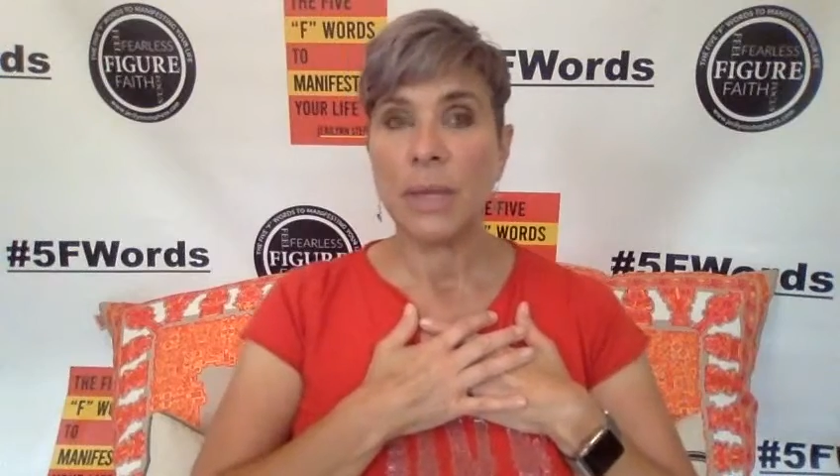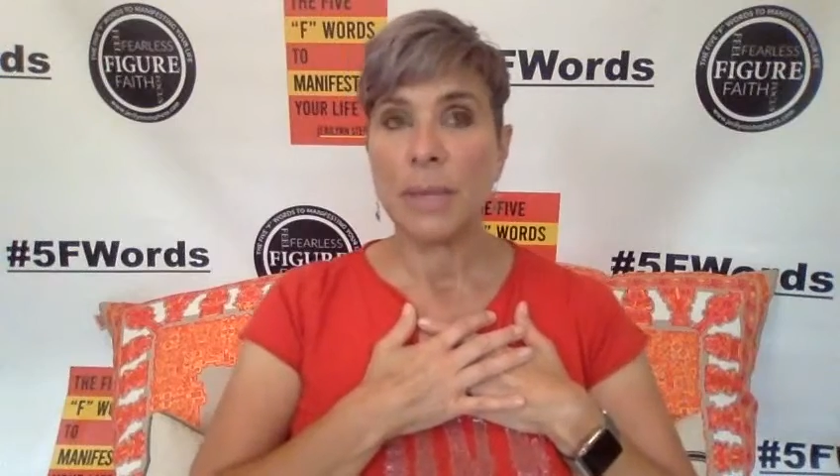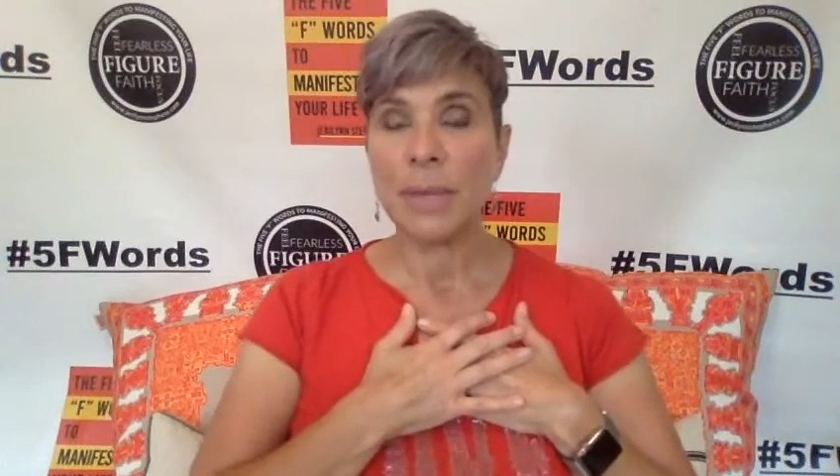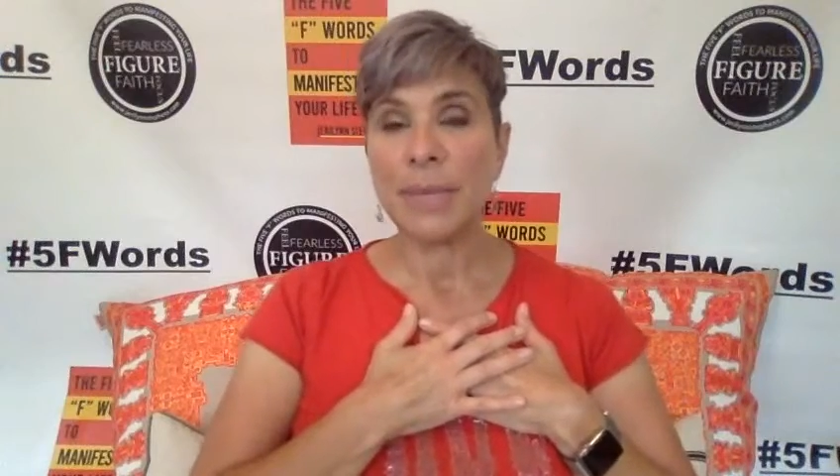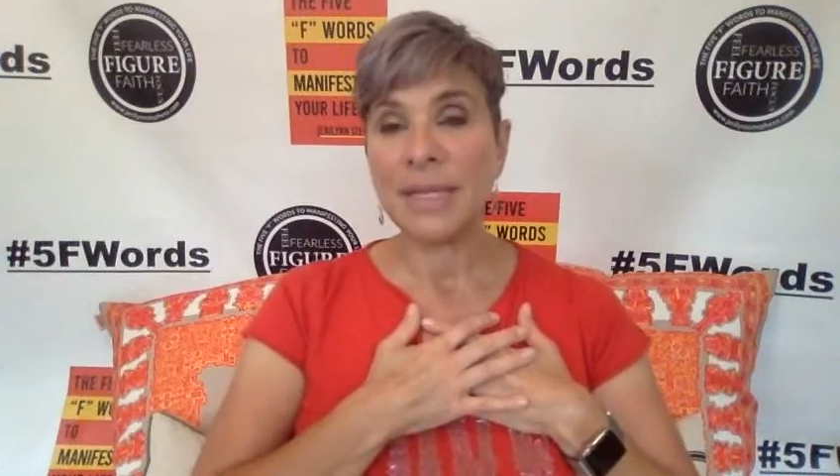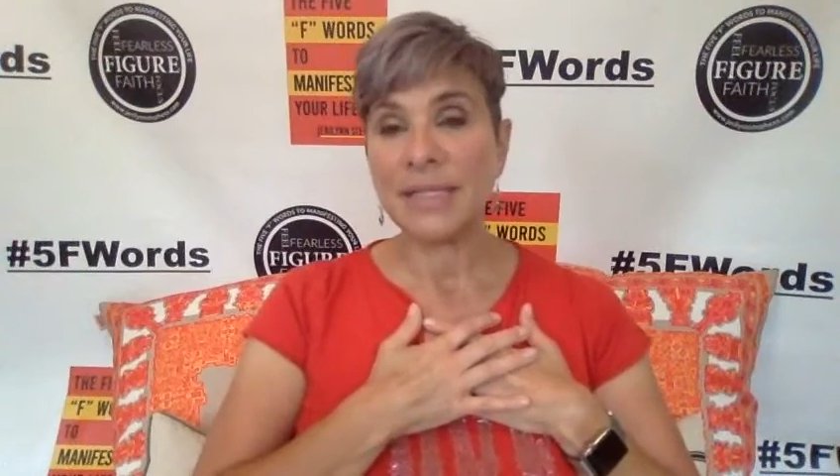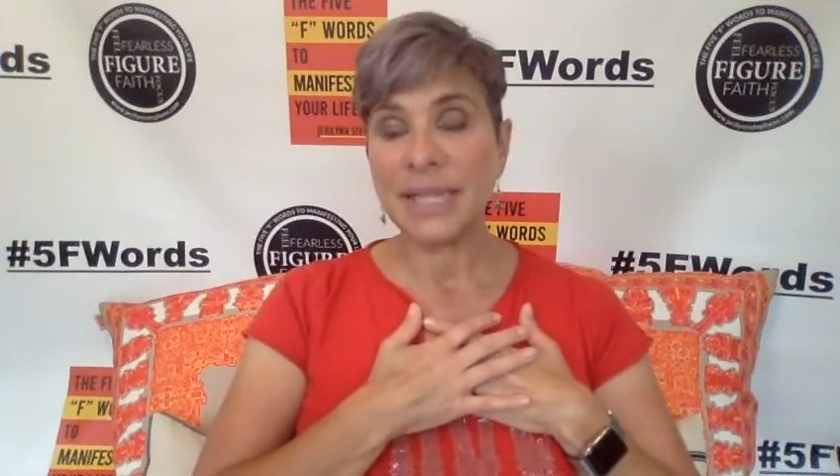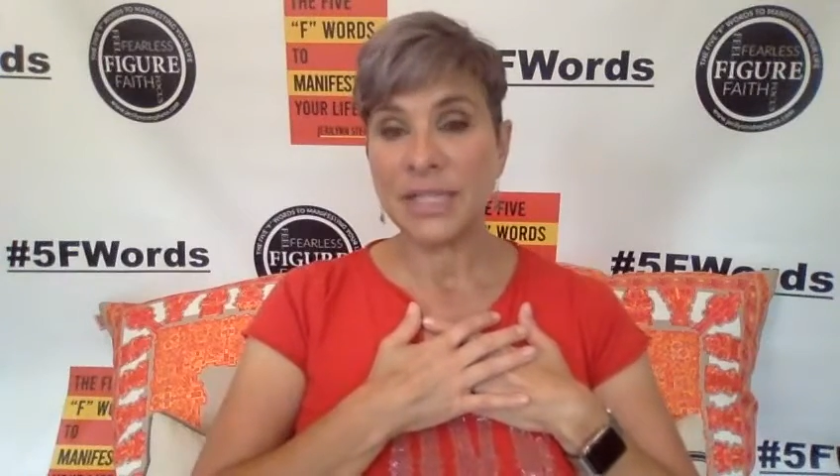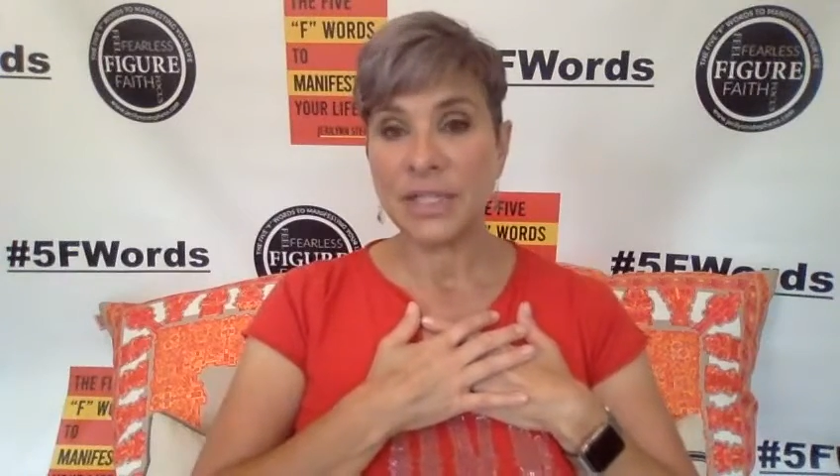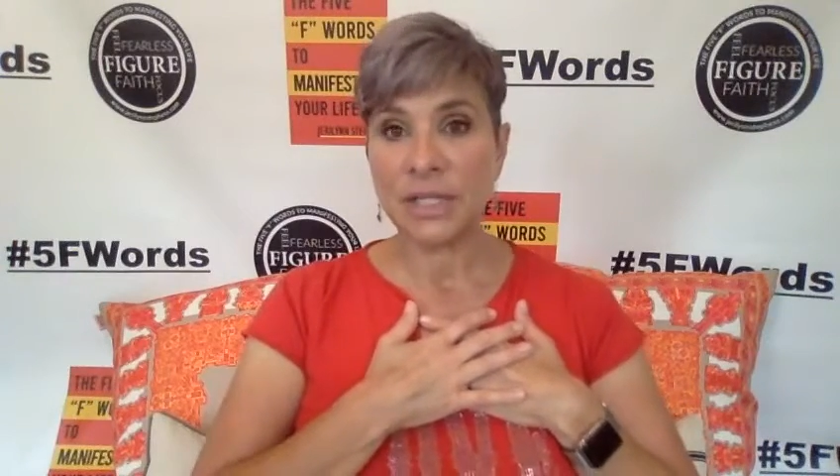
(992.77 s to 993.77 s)
but
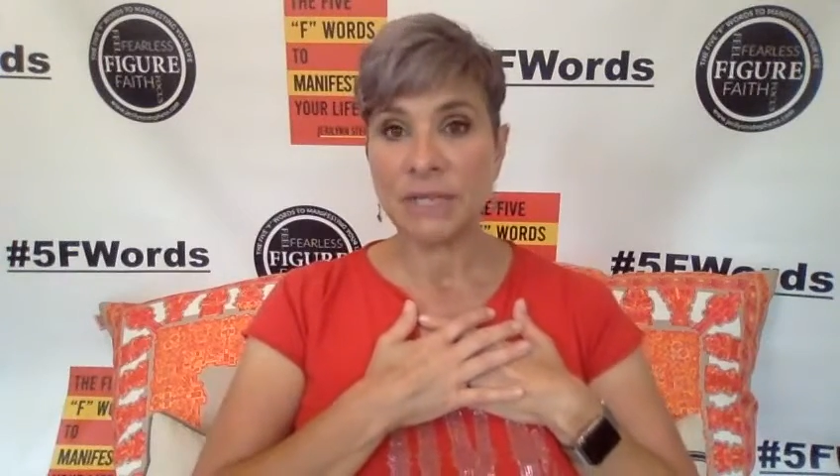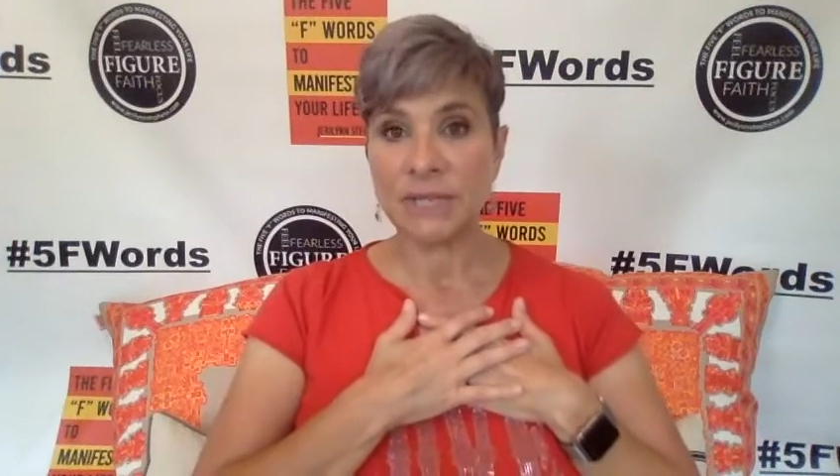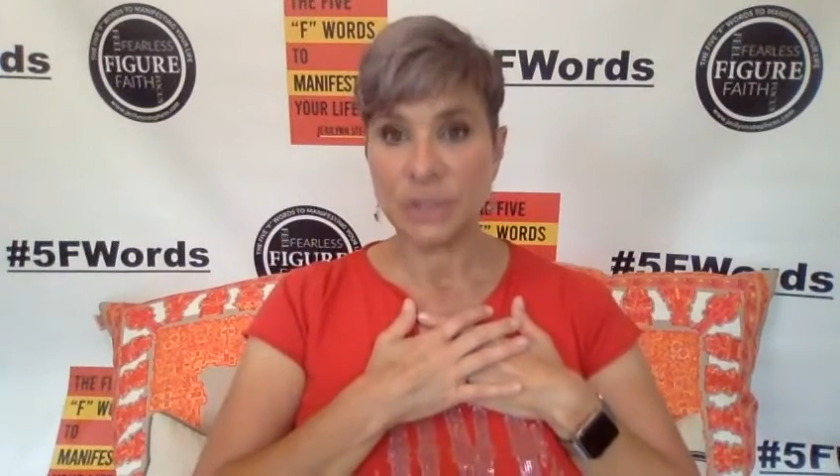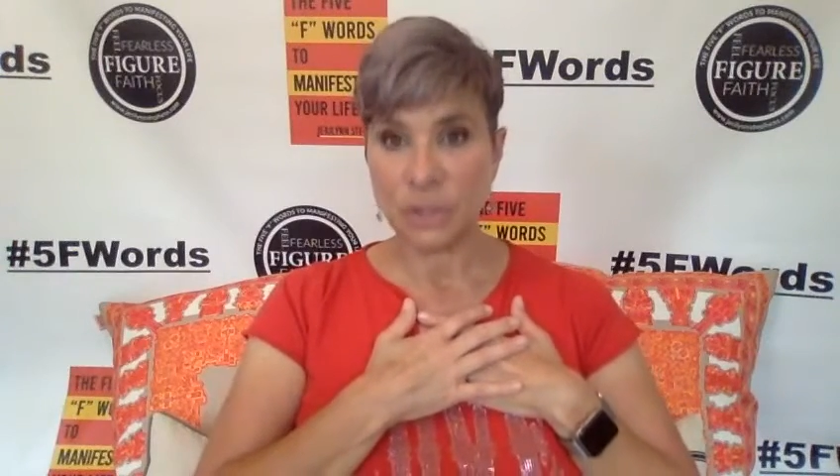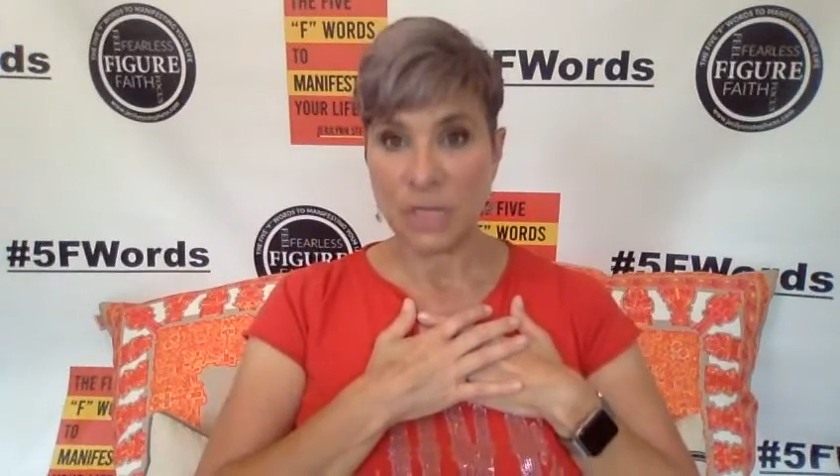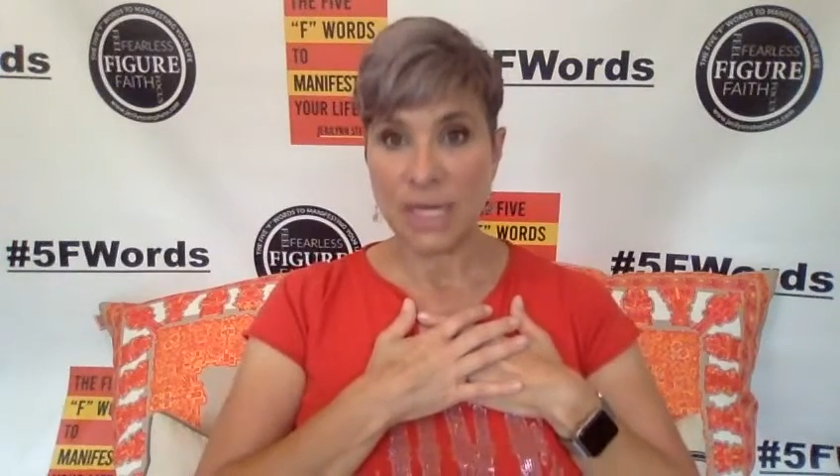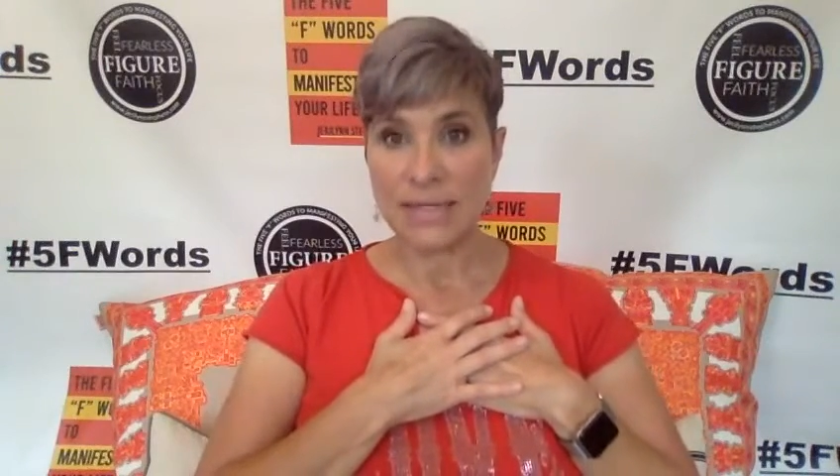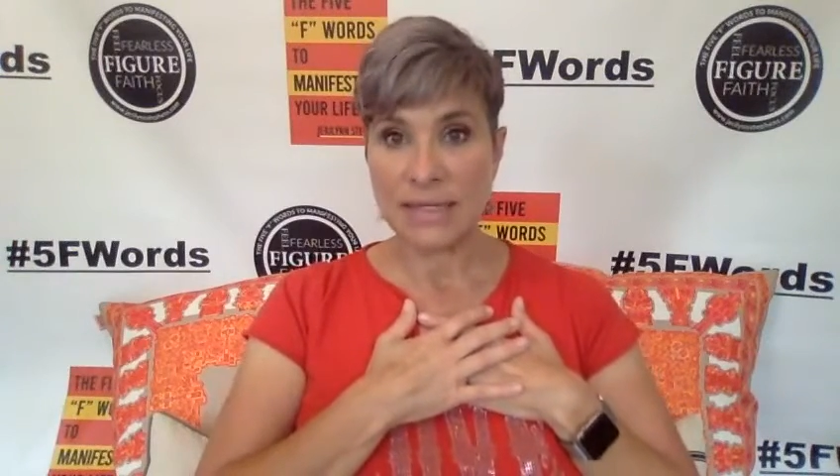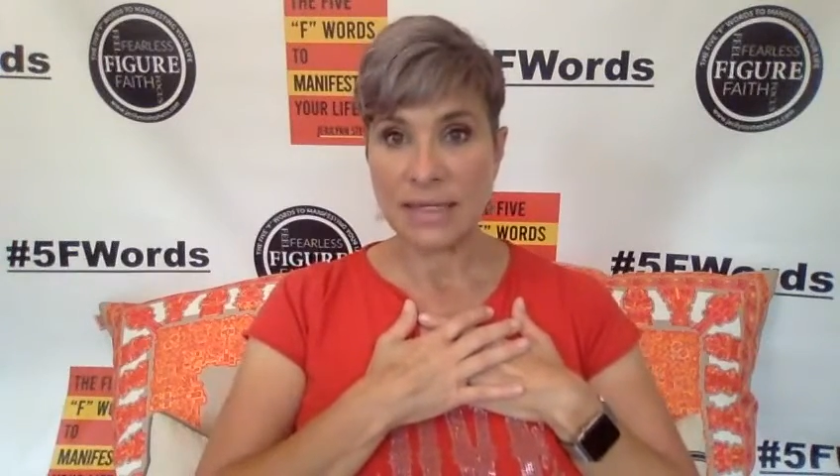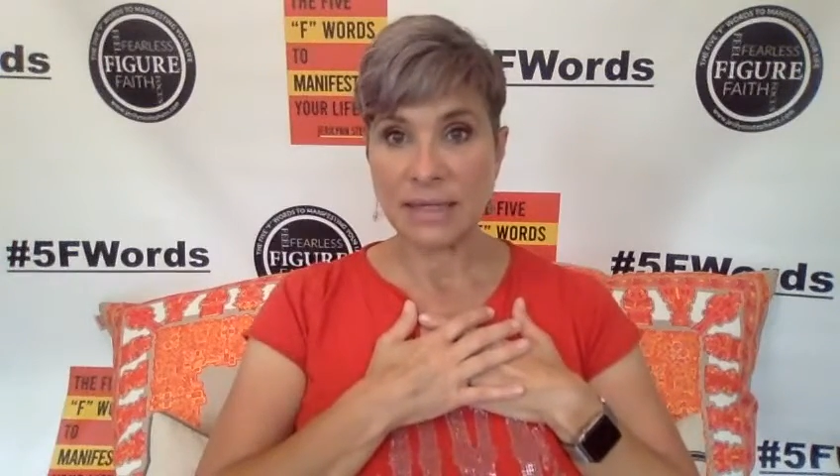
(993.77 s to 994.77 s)
meditation and
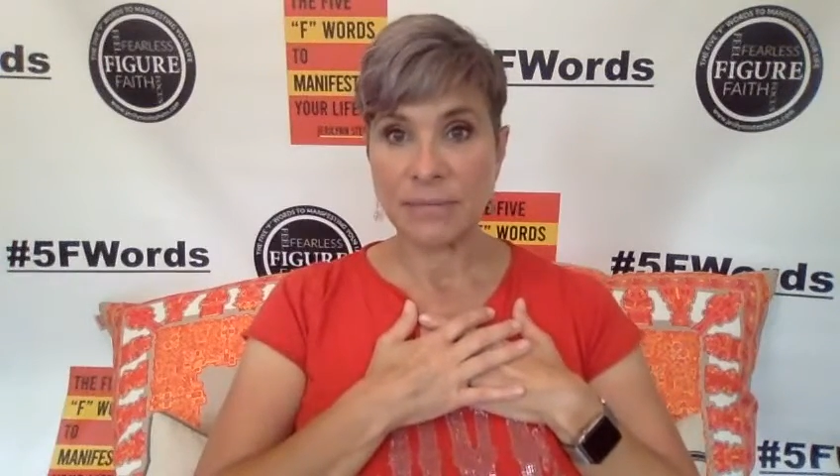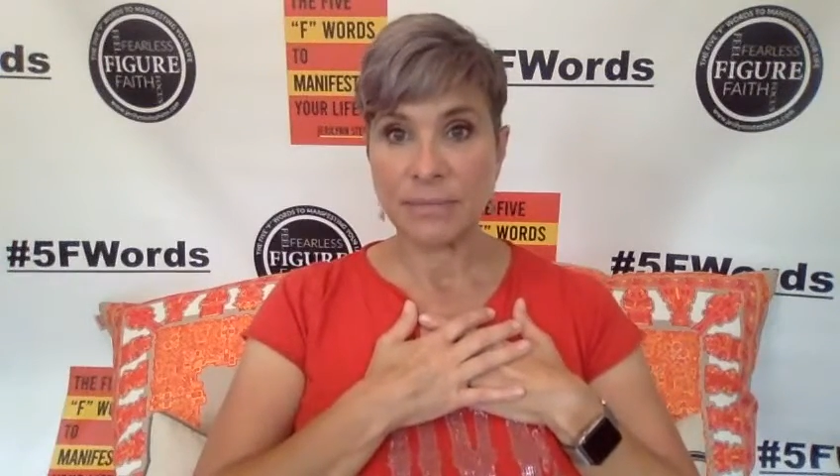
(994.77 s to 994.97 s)
visualizing,